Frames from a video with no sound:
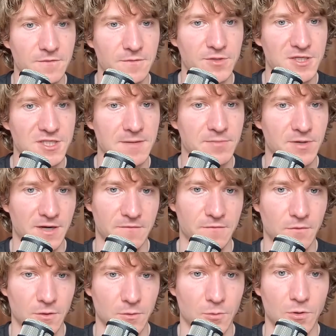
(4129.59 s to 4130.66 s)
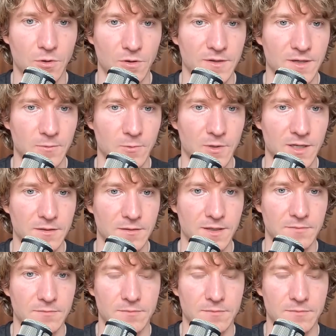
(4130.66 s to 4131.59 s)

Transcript: the British Empire and fought a war and won.